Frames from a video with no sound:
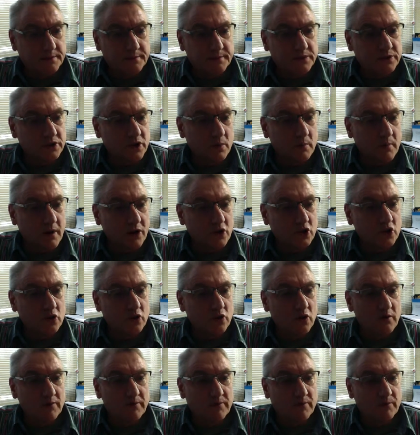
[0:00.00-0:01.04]
so make sure
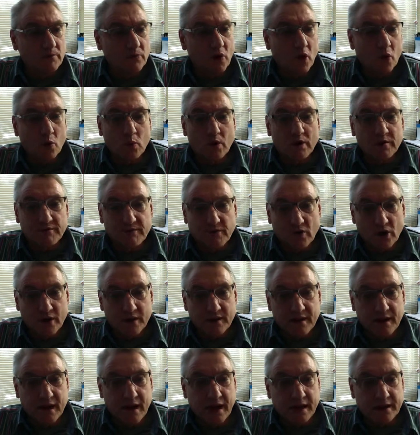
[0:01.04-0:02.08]
you know where to
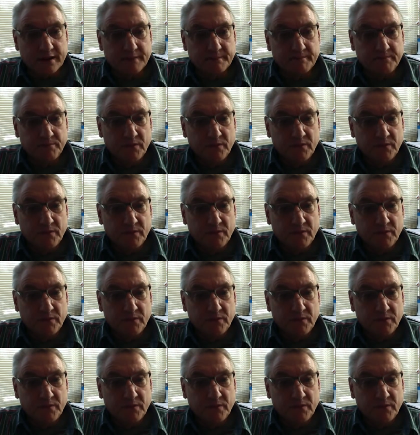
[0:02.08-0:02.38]
find that.